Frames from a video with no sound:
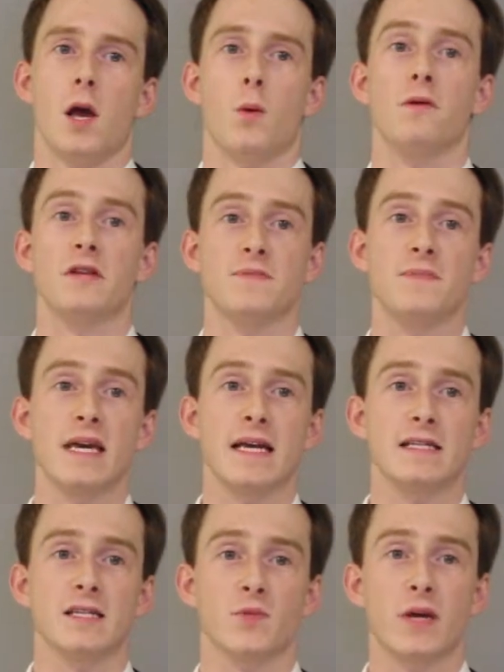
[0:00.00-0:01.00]
What this
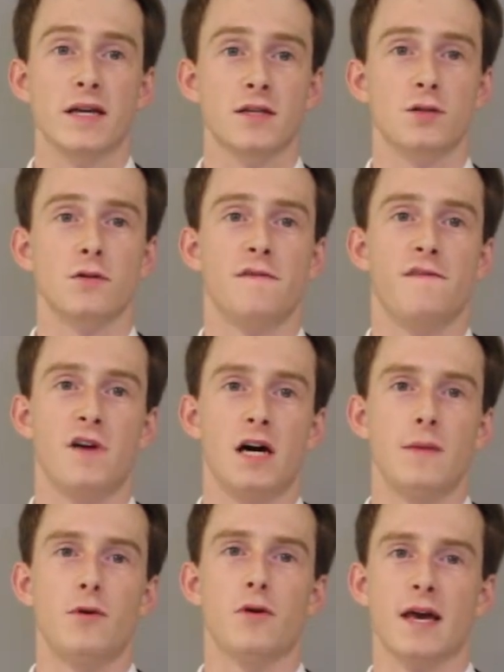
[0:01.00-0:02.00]
means is that we can store
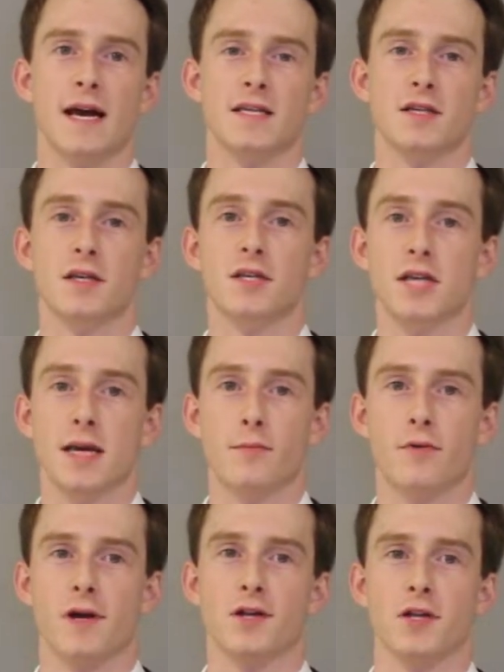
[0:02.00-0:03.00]
far more gas at the
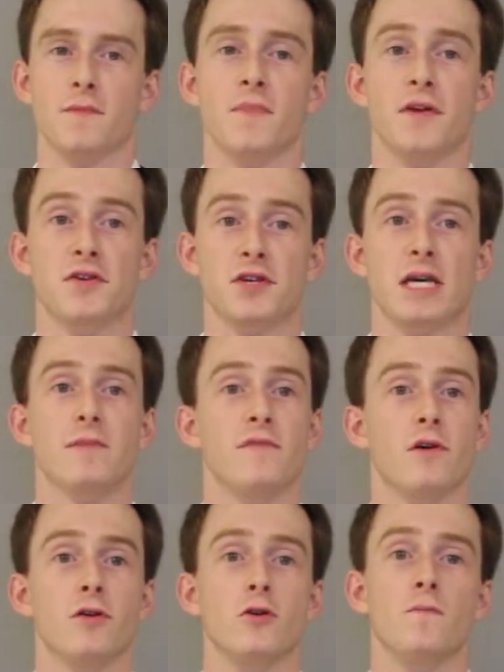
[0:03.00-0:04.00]
same pressure at the same
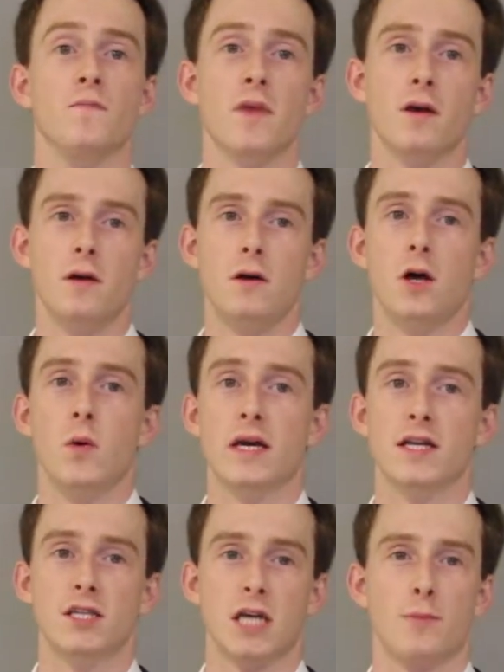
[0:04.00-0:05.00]
volume. We
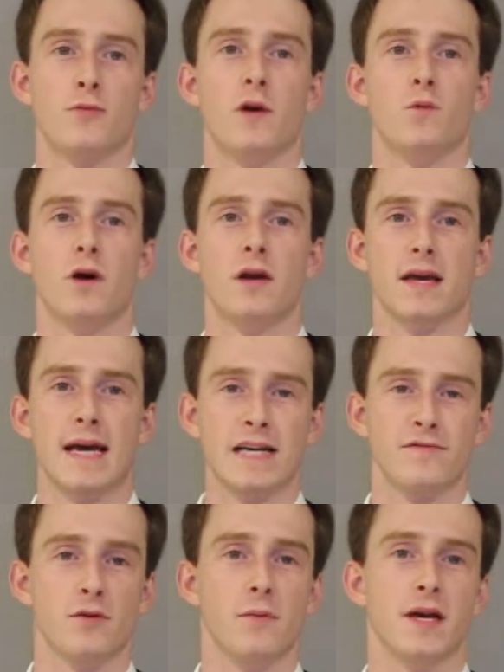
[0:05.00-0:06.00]
can separate one
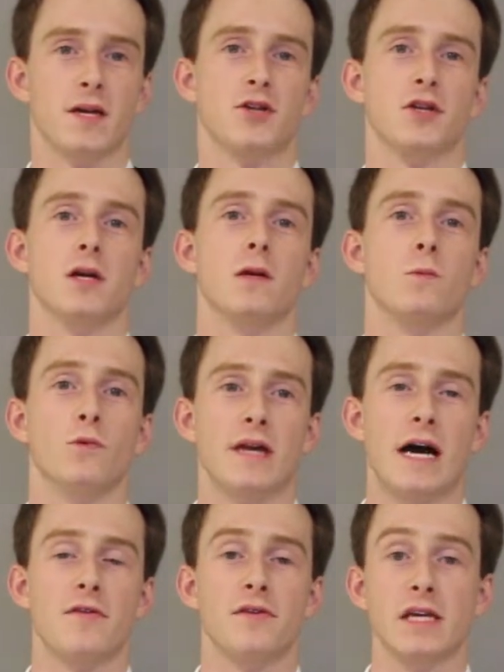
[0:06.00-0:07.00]
gas from a mixture
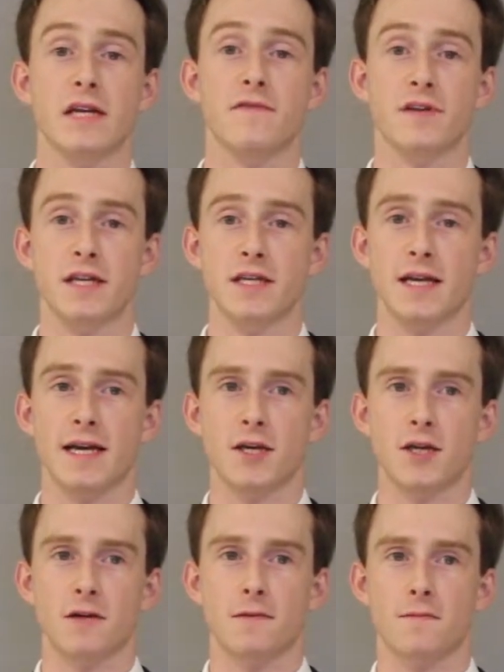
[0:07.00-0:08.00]
without the need for
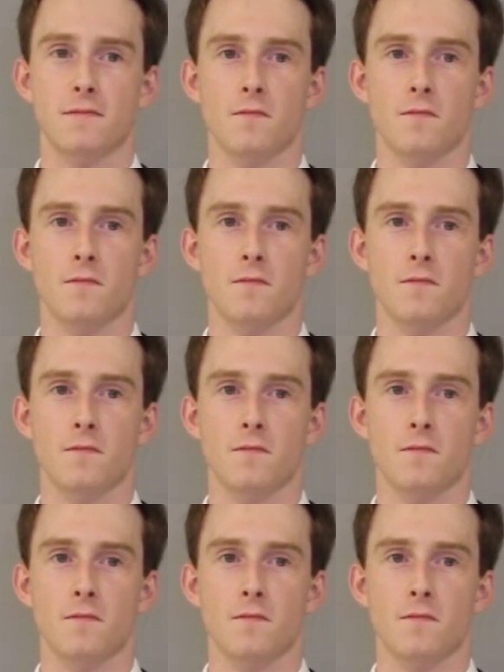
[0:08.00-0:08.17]
distillation.